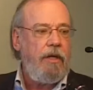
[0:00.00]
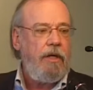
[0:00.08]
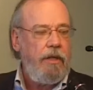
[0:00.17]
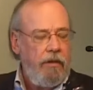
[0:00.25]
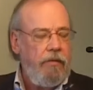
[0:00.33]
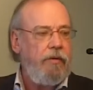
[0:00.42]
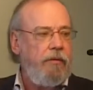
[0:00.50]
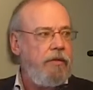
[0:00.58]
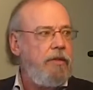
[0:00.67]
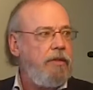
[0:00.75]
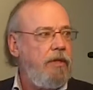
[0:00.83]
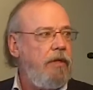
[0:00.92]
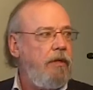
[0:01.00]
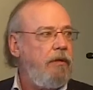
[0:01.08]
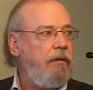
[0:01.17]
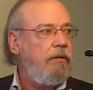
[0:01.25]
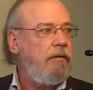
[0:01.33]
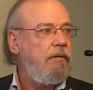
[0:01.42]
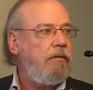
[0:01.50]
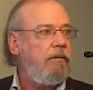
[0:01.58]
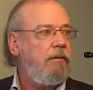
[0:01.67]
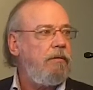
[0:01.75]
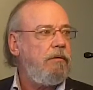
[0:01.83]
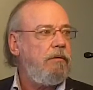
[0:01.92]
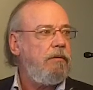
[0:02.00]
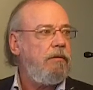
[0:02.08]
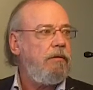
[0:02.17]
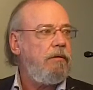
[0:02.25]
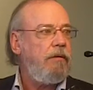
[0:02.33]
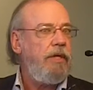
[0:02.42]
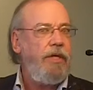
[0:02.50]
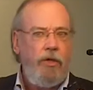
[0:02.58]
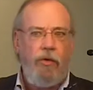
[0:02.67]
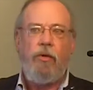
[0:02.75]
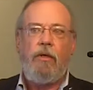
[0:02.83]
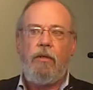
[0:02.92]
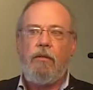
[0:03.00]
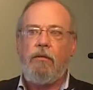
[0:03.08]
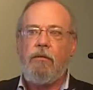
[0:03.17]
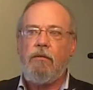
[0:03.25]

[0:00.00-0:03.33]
He knew he was a sinner. He knew it.